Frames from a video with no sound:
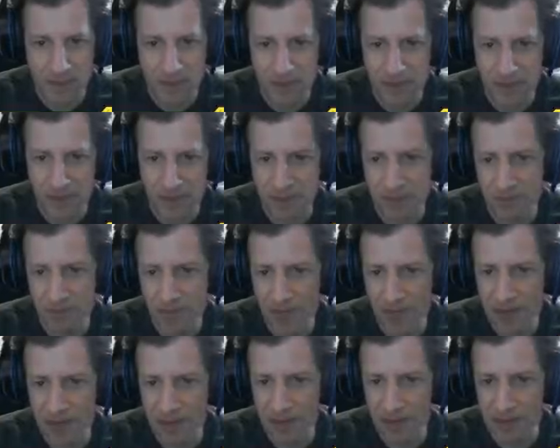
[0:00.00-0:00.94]
I'm going to just
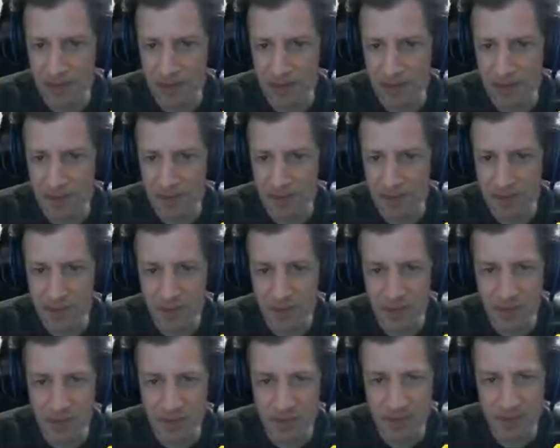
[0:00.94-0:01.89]
edit all this stuff into a
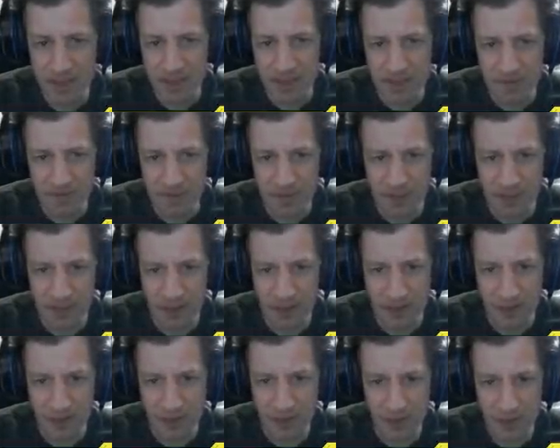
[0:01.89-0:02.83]
concise
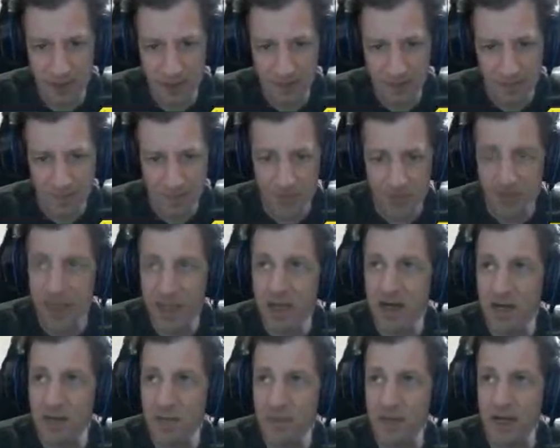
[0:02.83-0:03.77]
video for
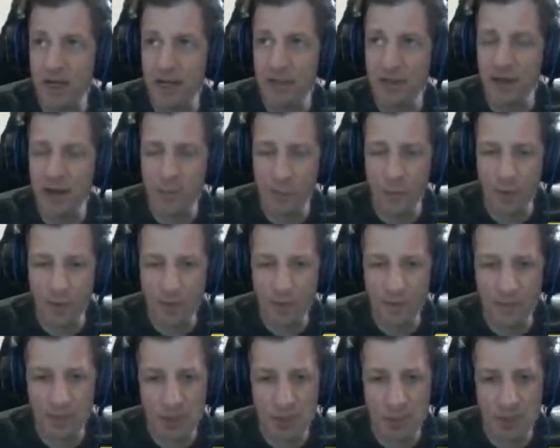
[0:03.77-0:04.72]
later, but I thought while
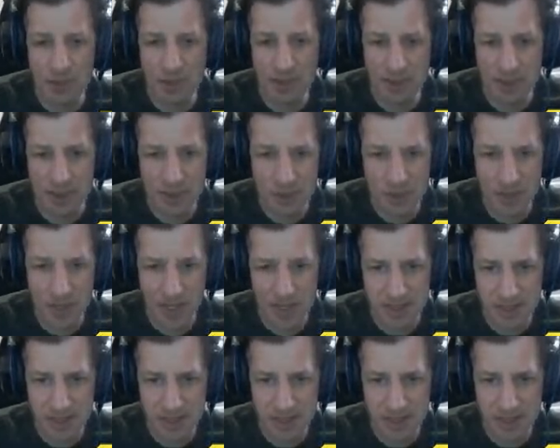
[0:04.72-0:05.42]
I'm doing this, you guys